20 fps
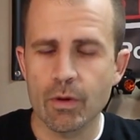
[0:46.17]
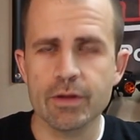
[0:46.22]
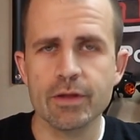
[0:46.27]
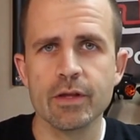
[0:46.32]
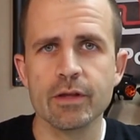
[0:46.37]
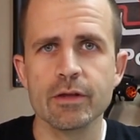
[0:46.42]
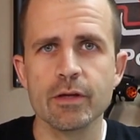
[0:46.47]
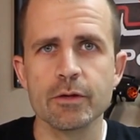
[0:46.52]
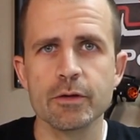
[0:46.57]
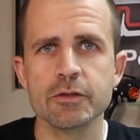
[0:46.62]

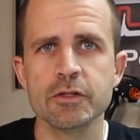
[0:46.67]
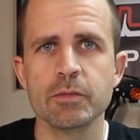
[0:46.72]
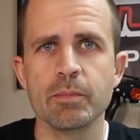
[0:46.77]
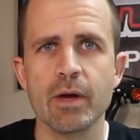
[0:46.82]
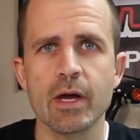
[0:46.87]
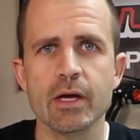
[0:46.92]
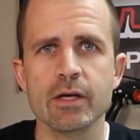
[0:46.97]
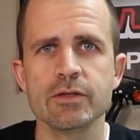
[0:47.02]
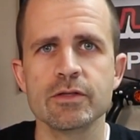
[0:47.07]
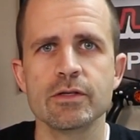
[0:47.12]
Within those
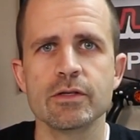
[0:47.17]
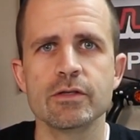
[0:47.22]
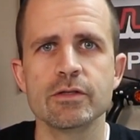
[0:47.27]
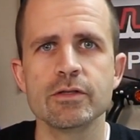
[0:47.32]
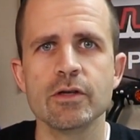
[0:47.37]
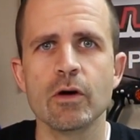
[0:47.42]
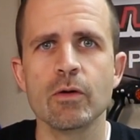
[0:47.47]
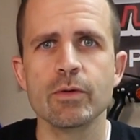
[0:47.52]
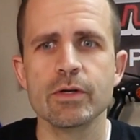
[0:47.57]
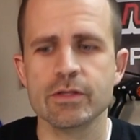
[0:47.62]
specs,
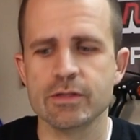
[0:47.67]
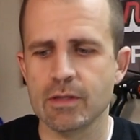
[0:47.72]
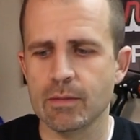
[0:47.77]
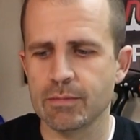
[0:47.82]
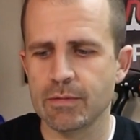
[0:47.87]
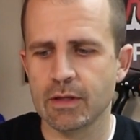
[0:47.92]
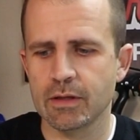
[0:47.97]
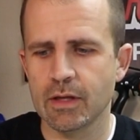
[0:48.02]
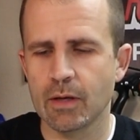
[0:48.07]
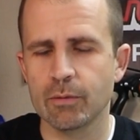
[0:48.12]
there's always
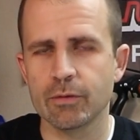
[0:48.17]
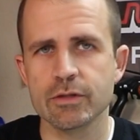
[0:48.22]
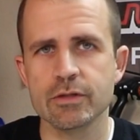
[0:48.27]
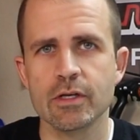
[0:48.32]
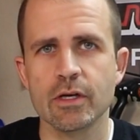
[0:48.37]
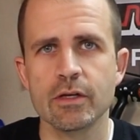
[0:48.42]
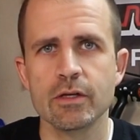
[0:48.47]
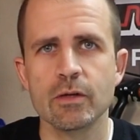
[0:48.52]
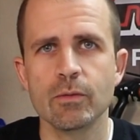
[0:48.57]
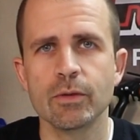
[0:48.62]
something that will
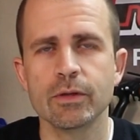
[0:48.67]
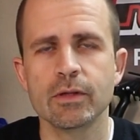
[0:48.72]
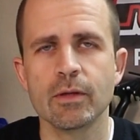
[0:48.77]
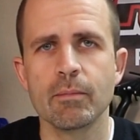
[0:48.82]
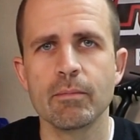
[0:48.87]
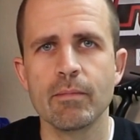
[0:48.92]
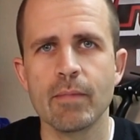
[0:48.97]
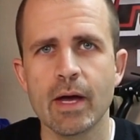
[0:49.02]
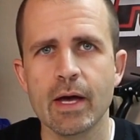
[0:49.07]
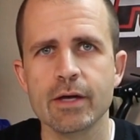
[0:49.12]
tell you what
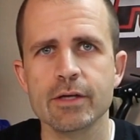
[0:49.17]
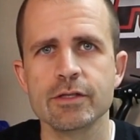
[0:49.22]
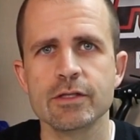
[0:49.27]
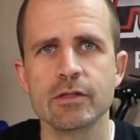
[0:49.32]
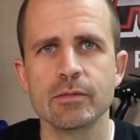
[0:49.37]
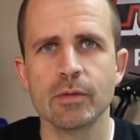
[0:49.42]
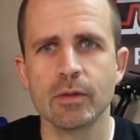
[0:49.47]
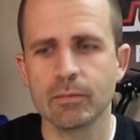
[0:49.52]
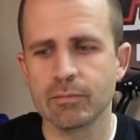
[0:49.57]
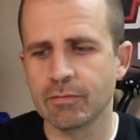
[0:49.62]
the
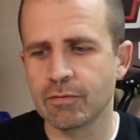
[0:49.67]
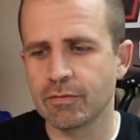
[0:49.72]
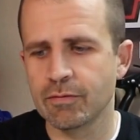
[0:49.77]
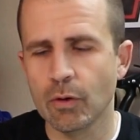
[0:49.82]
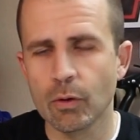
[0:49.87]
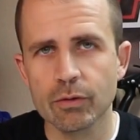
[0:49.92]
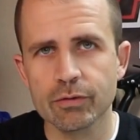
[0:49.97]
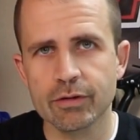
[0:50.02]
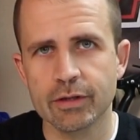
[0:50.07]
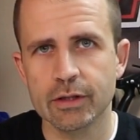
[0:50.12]
maximum
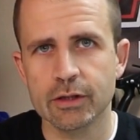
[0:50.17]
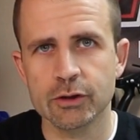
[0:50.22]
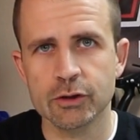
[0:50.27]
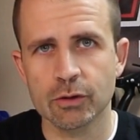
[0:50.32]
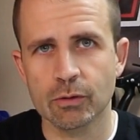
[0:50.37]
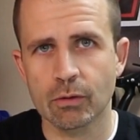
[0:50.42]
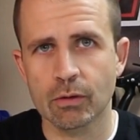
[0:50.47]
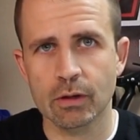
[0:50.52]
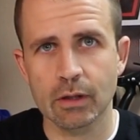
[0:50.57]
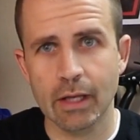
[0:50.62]

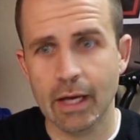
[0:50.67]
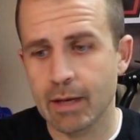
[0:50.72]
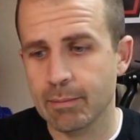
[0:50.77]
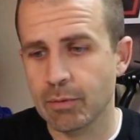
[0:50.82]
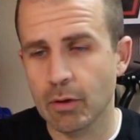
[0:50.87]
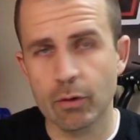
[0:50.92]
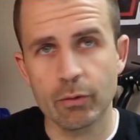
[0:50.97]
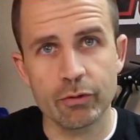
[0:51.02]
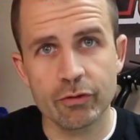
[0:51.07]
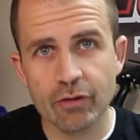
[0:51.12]
voltage or
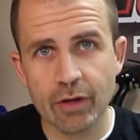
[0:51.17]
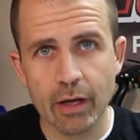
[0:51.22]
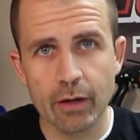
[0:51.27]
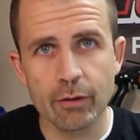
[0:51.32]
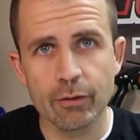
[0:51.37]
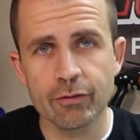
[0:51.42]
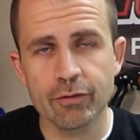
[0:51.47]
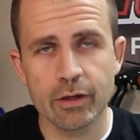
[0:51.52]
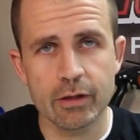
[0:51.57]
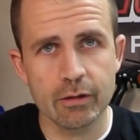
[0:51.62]
LiPo
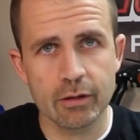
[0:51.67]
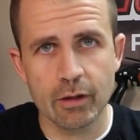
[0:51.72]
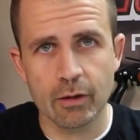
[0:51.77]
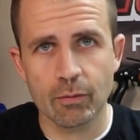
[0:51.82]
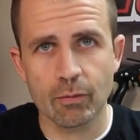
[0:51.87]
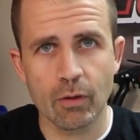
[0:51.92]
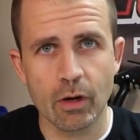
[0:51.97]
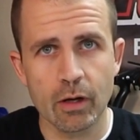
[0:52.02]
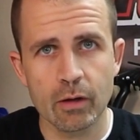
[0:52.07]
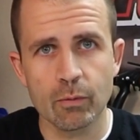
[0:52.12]
cells that you
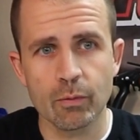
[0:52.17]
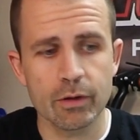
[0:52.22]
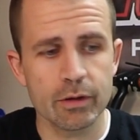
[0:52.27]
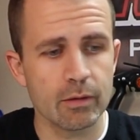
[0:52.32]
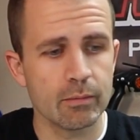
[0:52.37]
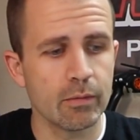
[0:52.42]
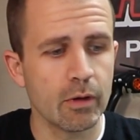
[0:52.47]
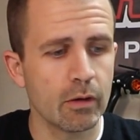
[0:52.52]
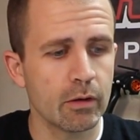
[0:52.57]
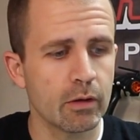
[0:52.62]
can run
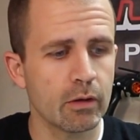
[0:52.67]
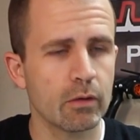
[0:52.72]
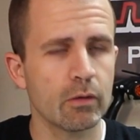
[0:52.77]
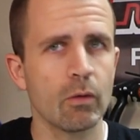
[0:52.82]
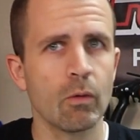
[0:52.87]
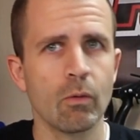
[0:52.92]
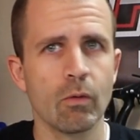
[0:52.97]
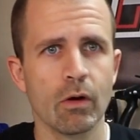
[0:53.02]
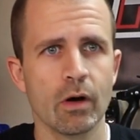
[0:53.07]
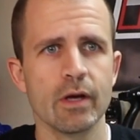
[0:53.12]
with a
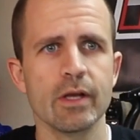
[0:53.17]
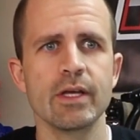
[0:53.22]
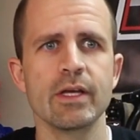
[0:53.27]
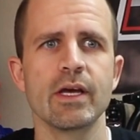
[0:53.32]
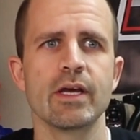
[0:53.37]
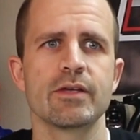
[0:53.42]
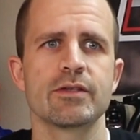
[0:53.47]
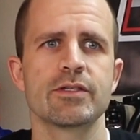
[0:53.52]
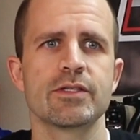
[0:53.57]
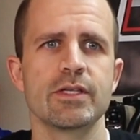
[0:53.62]
motor or an
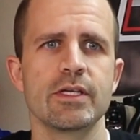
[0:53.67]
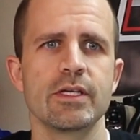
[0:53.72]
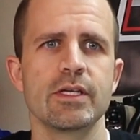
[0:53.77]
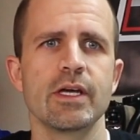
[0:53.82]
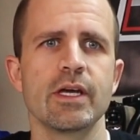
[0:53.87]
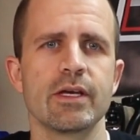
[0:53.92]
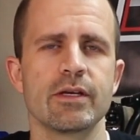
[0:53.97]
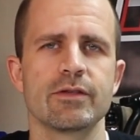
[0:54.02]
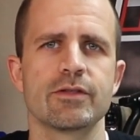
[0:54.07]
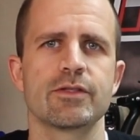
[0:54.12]

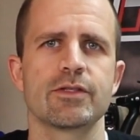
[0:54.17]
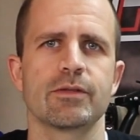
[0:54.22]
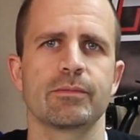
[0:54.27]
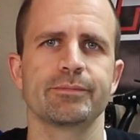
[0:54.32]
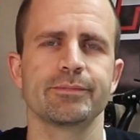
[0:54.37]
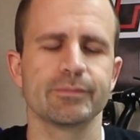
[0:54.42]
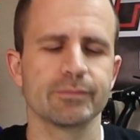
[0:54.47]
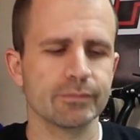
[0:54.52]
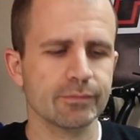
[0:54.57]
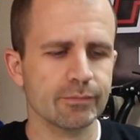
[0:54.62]
ESC is.